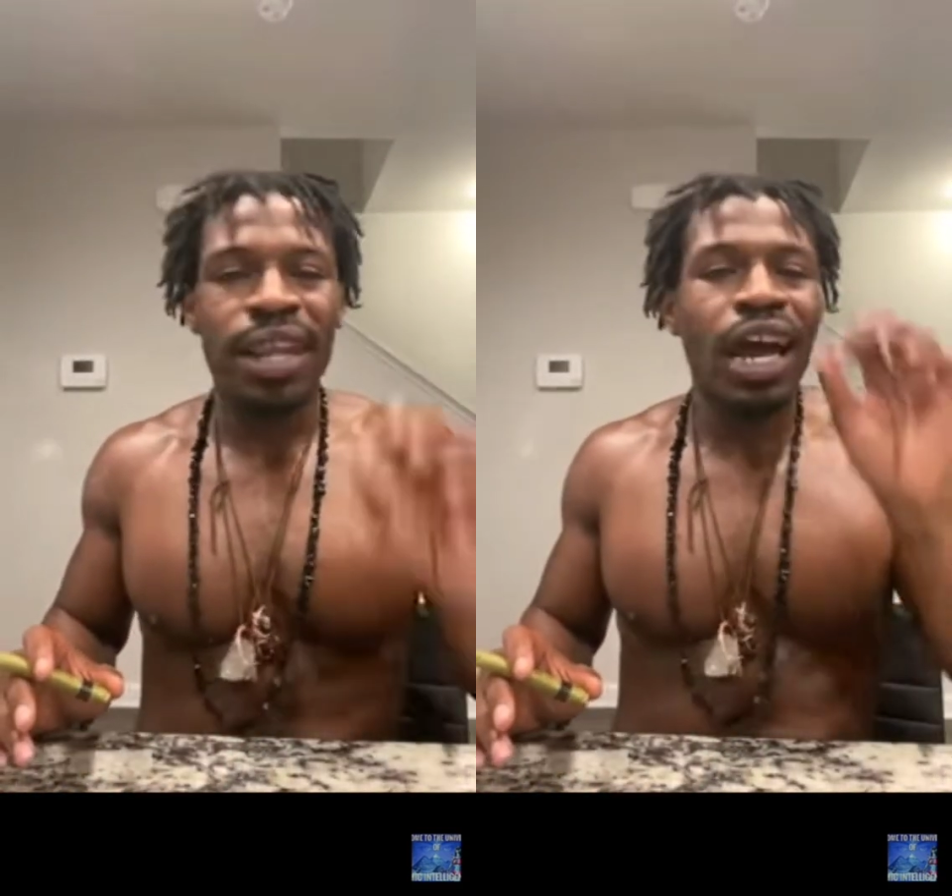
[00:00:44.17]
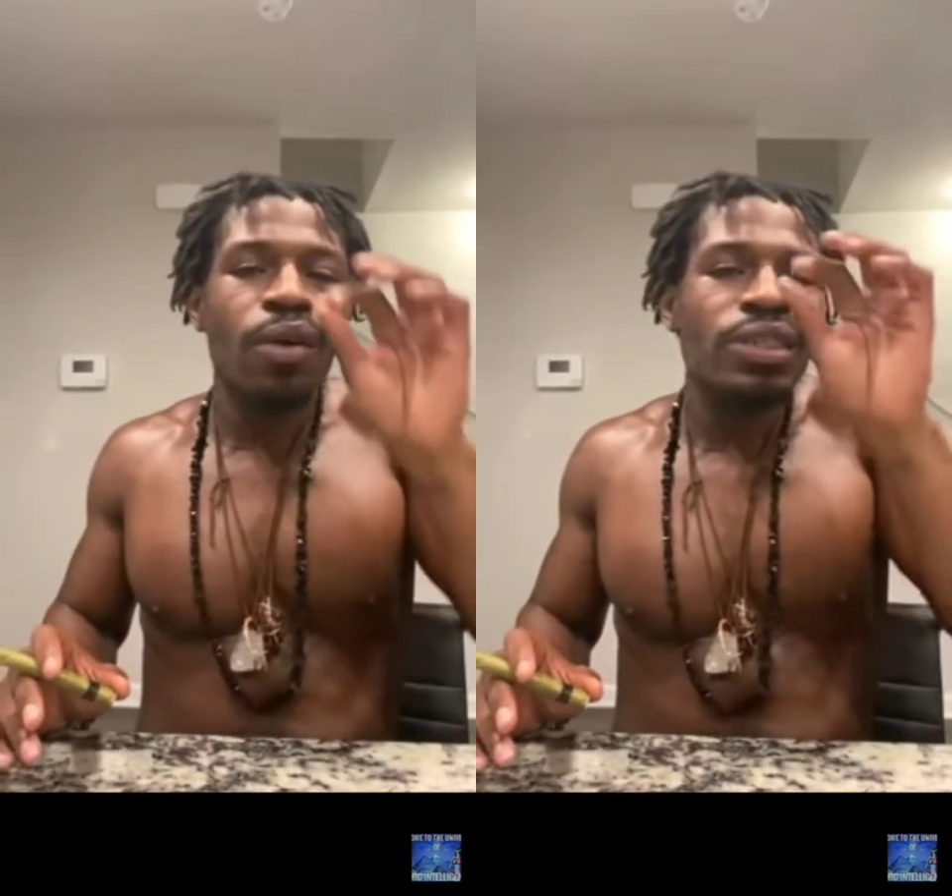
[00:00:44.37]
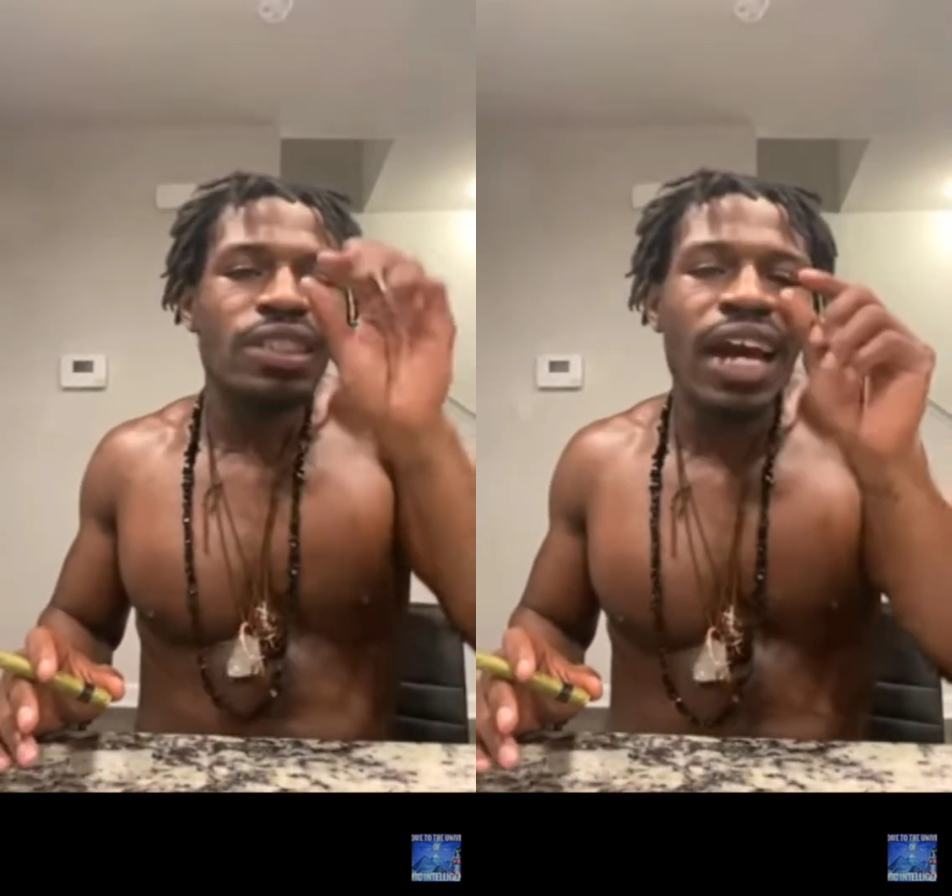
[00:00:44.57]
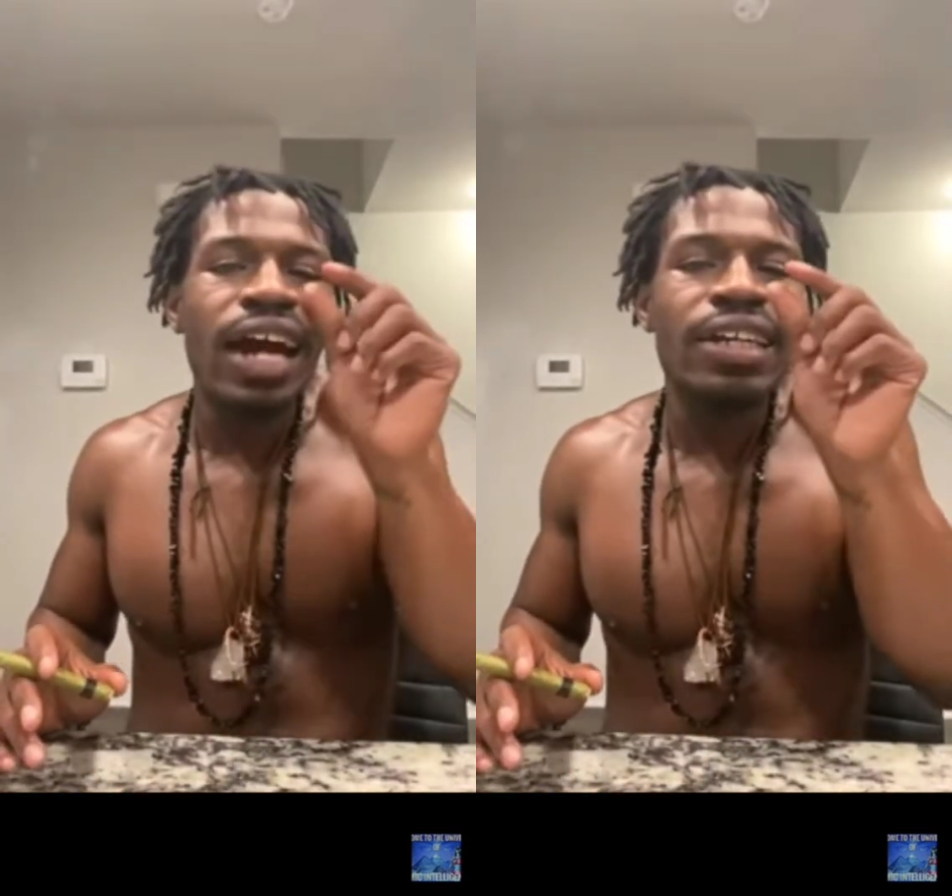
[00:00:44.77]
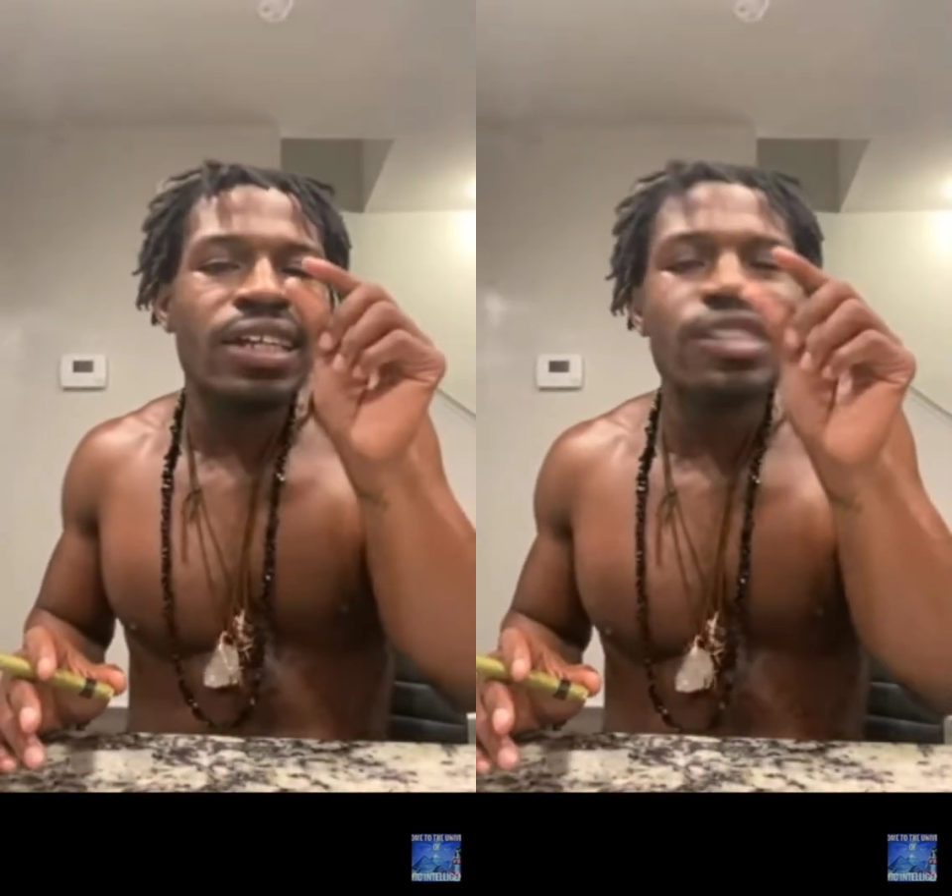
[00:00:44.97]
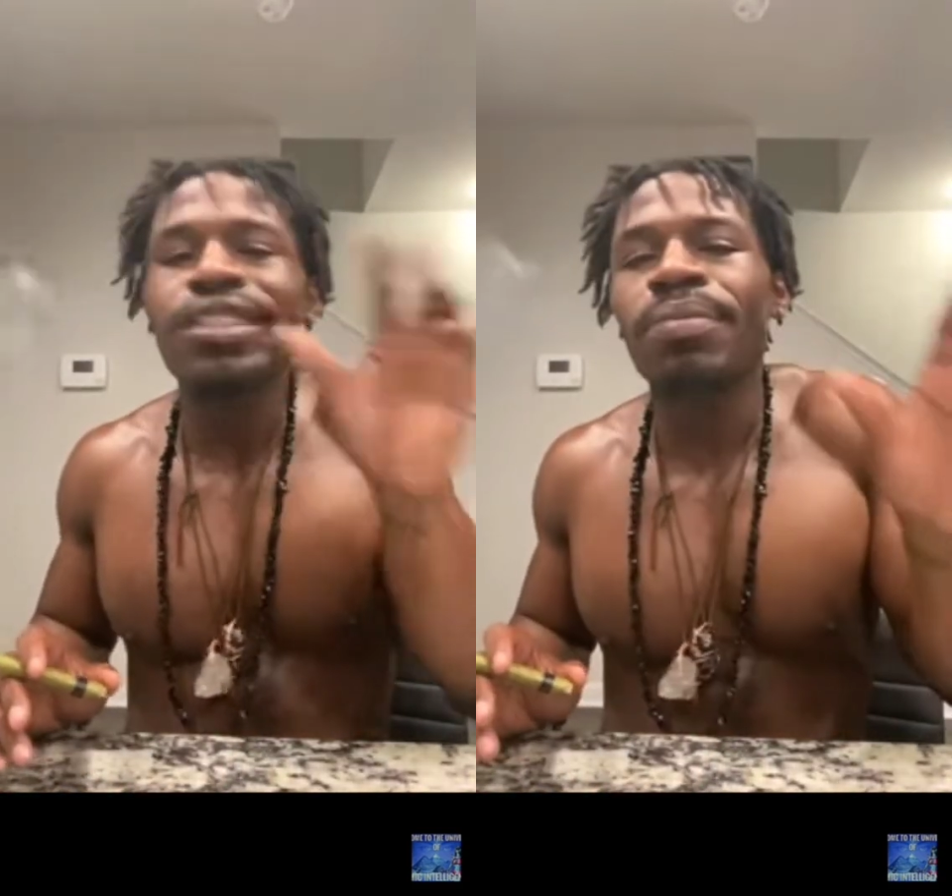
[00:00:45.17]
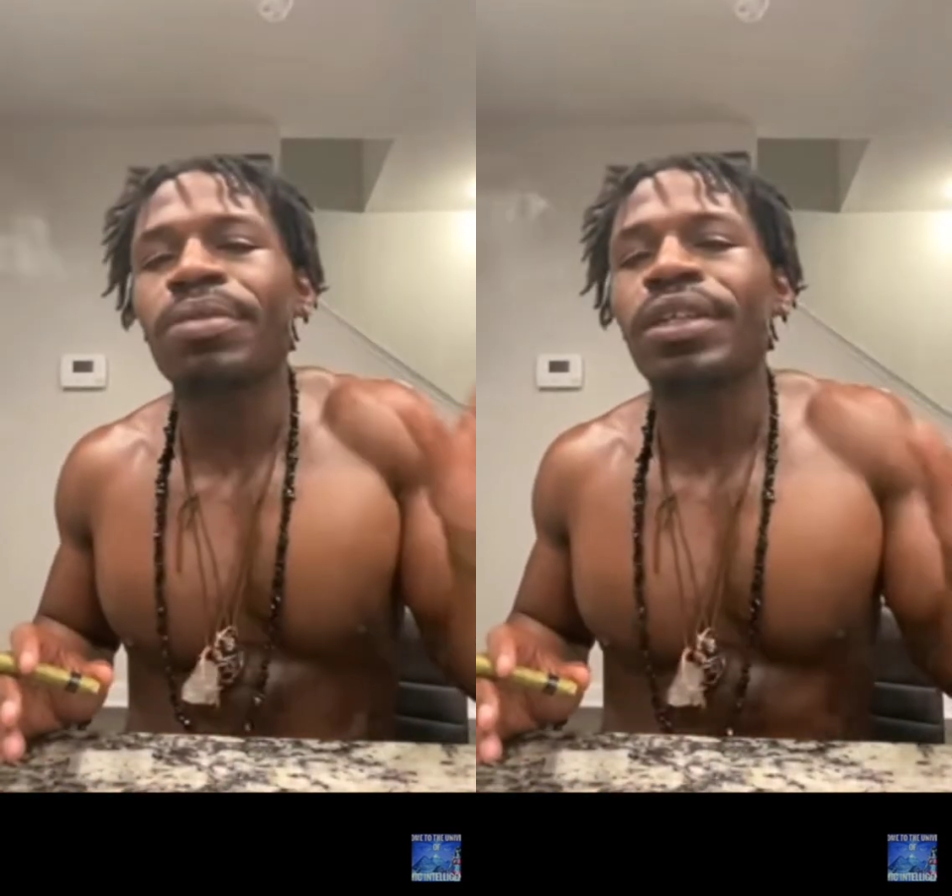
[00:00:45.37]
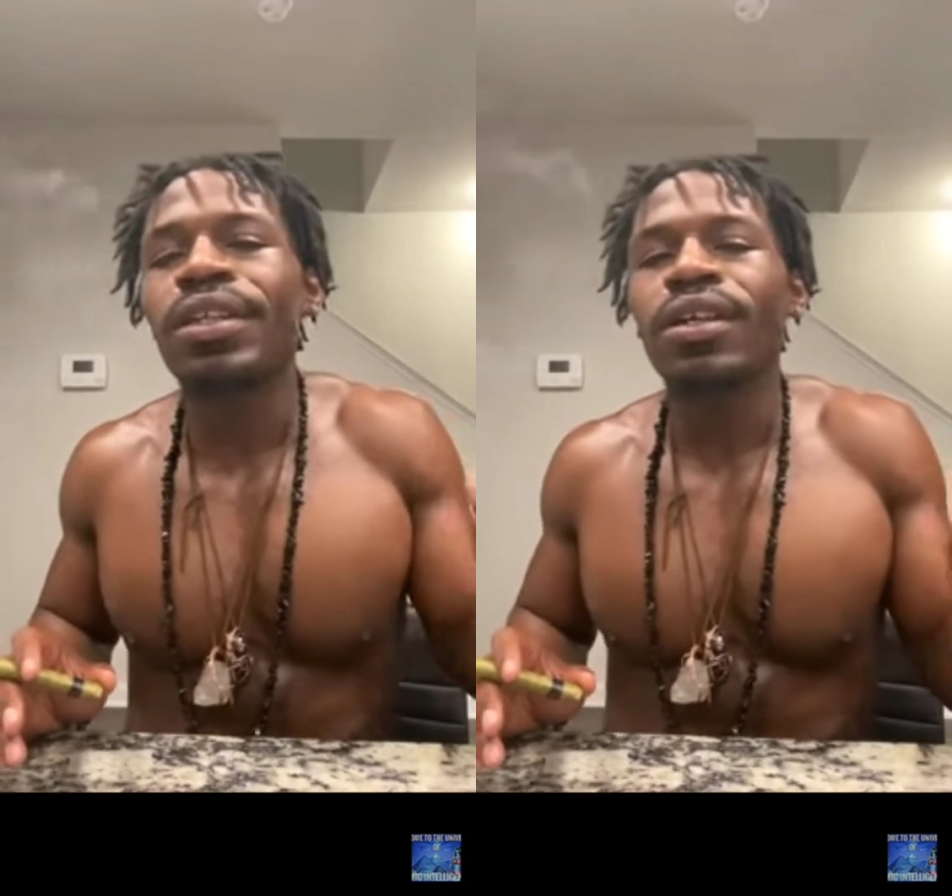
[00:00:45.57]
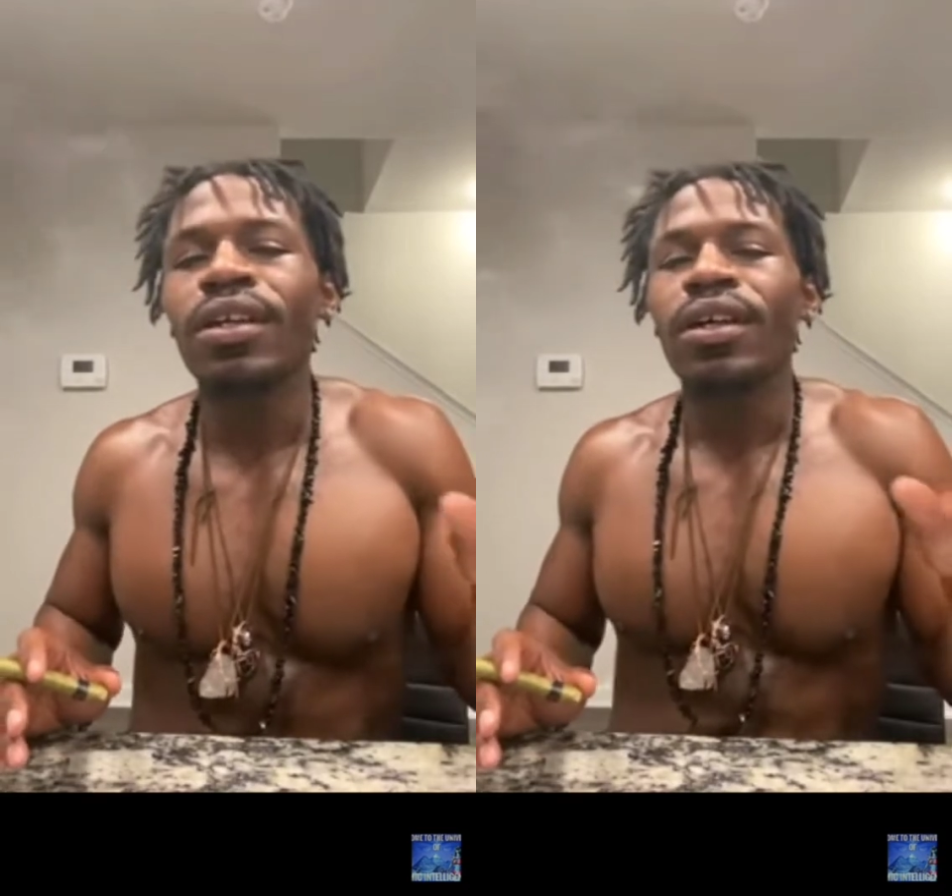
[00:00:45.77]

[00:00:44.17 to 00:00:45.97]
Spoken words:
Now it's kind of accepted.